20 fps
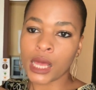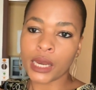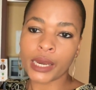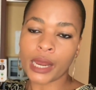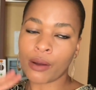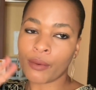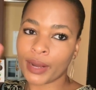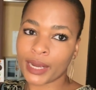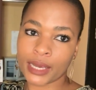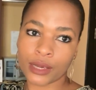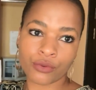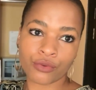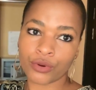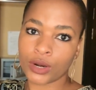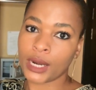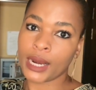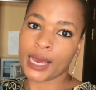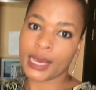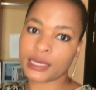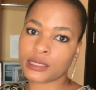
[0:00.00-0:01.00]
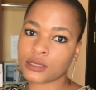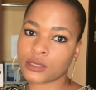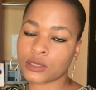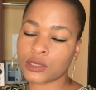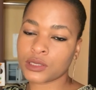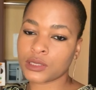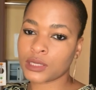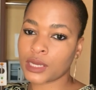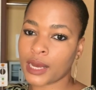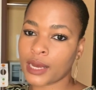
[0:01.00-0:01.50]
now I can relax,
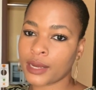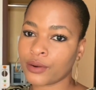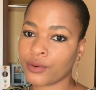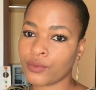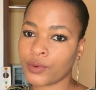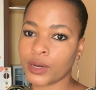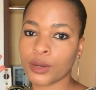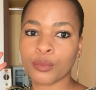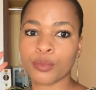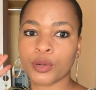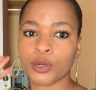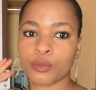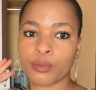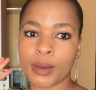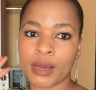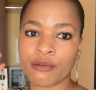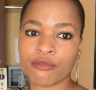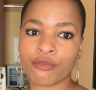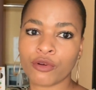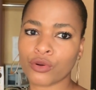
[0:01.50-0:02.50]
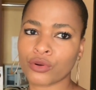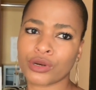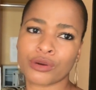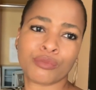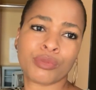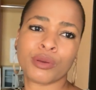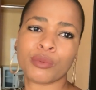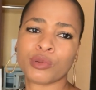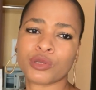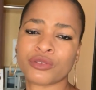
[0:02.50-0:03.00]
because I don't want to put my phone
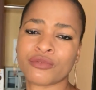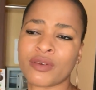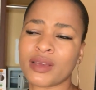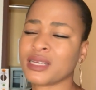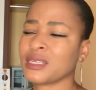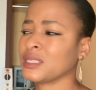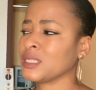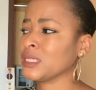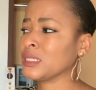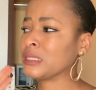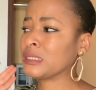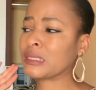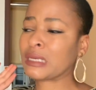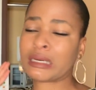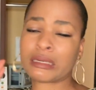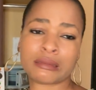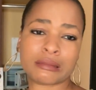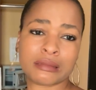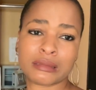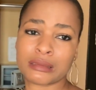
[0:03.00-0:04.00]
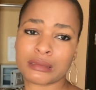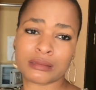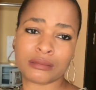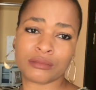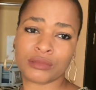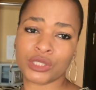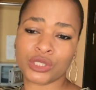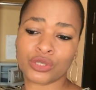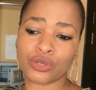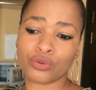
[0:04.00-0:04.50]
in people's faces and,
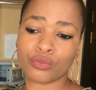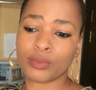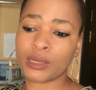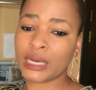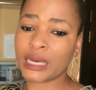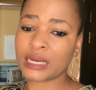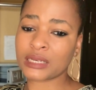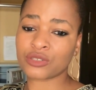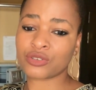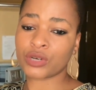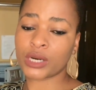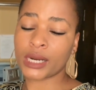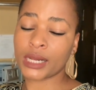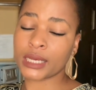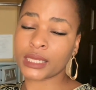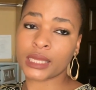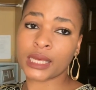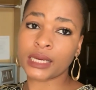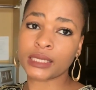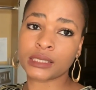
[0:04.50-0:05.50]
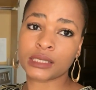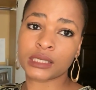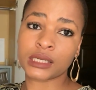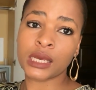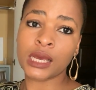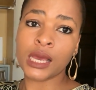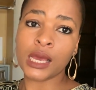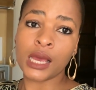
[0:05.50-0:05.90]
you know, be extra like that.